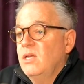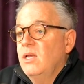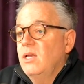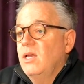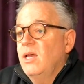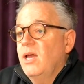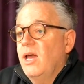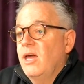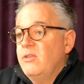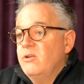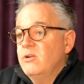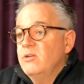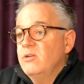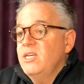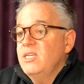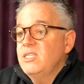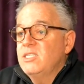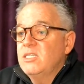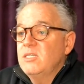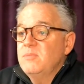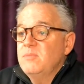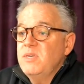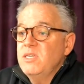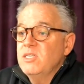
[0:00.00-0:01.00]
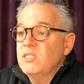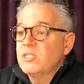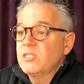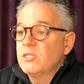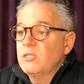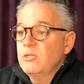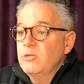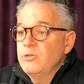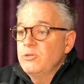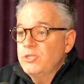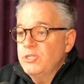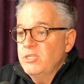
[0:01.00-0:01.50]
and there needs to be a
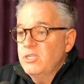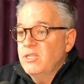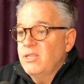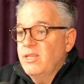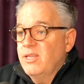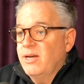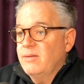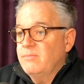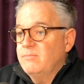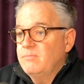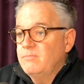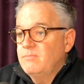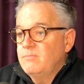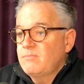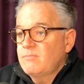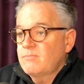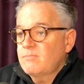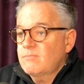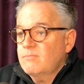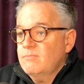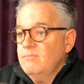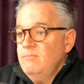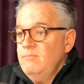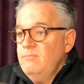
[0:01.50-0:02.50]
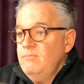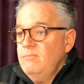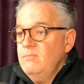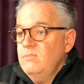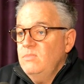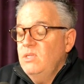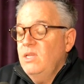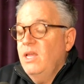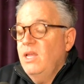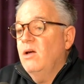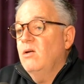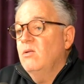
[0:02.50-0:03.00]
solution to that.
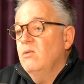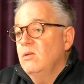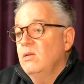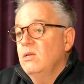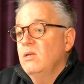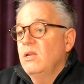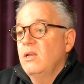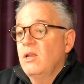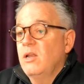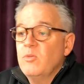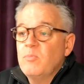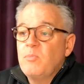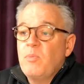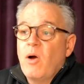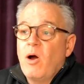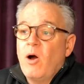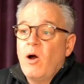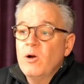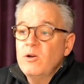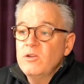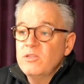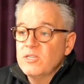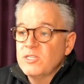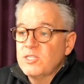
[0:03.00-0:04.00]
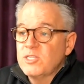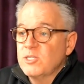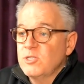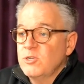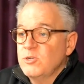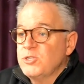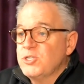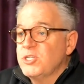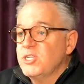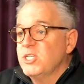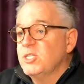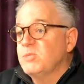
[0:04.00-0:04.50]
Now, another part of the
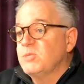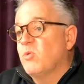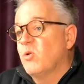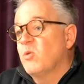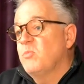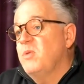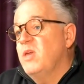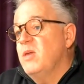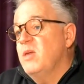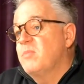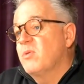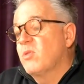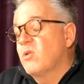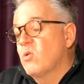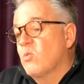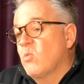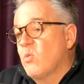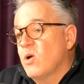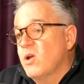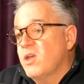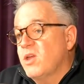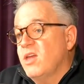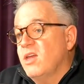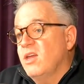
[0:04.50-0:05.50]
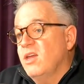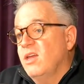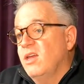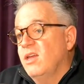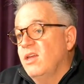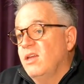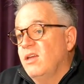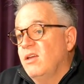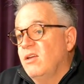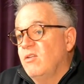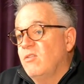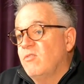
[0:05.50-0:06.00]
solution is more people are working
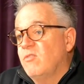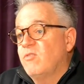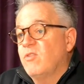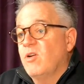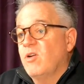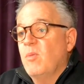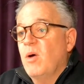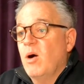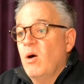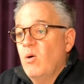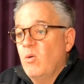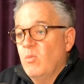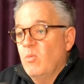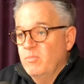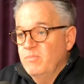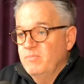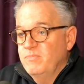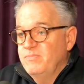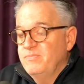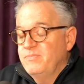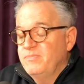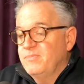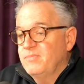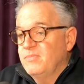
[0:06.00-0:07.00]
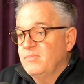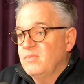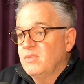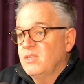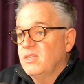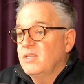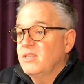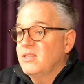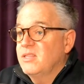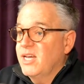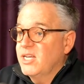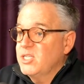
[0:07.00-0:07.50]
from home.
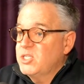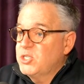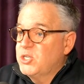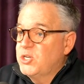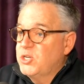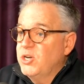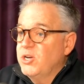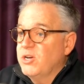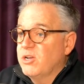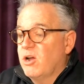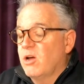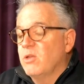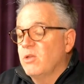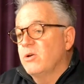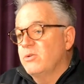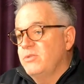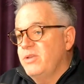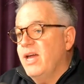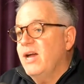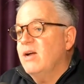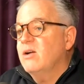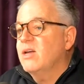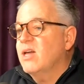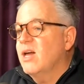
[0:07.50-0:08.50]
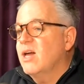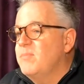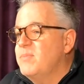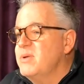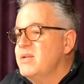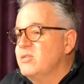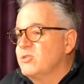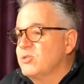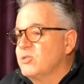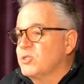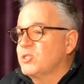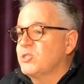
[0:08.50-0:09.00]
That's good, although now
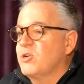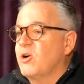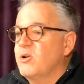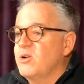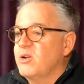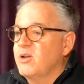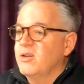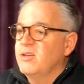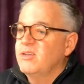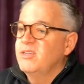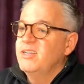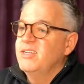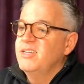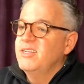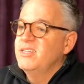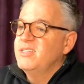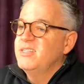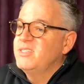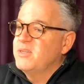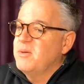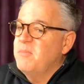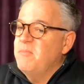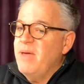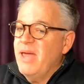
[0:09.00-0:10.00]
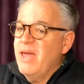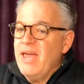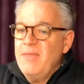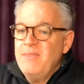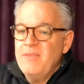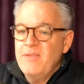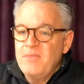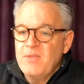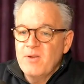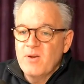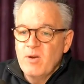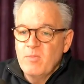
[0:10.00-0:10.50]
companies are starting to demand
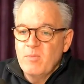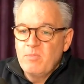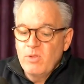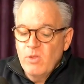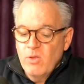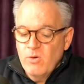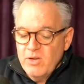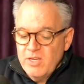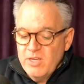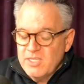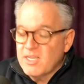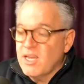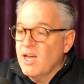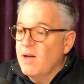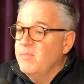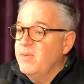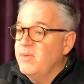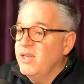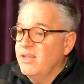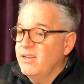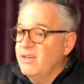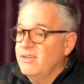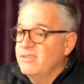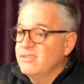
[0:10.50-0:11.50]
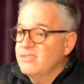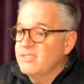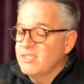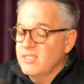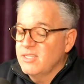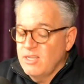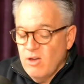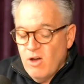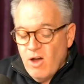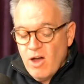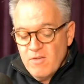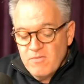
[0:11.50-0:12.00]
that their employees come in to
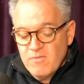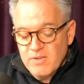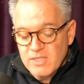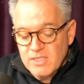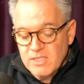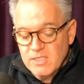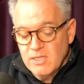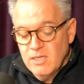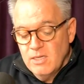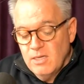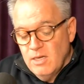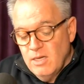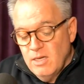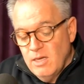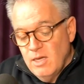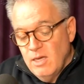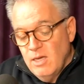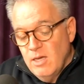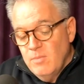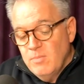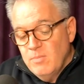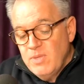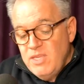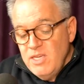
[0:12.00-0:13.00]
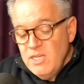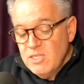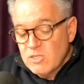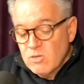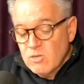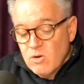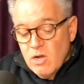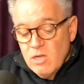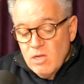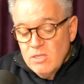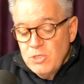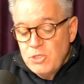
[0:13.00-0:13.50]
the office. But these
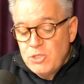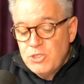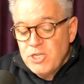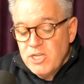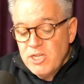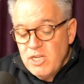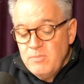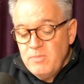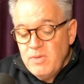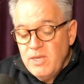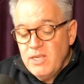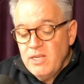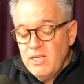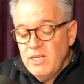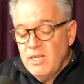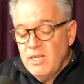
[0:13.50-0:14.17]
are all legitimate